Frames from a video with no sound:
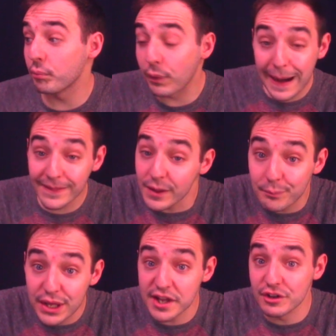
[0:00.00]
Bradley
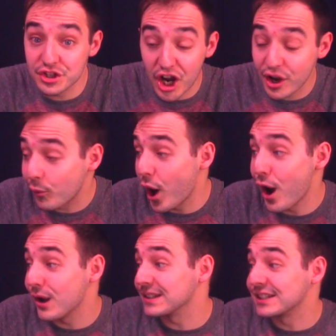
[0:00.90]
Beal and John
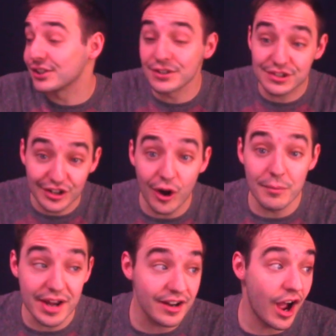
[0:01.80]
Wall. Like, there's so
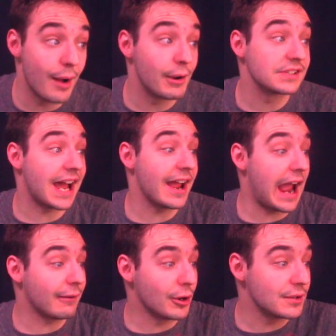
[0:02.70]
many combos.
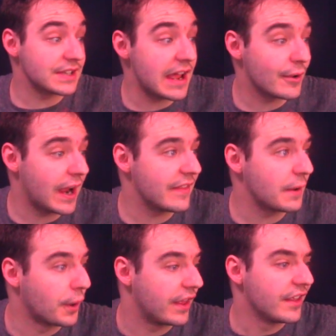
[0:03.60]
I wrote down, I
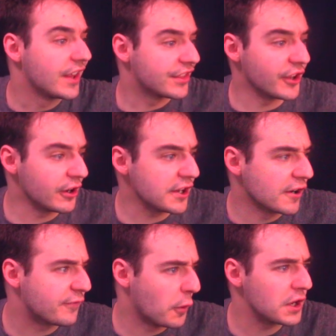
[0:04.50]
think, what, 30 or
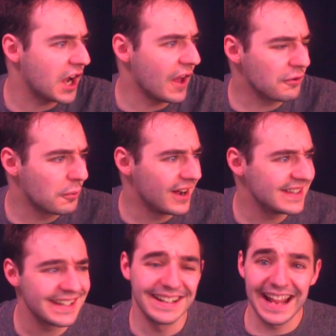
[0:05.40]
40 other ones.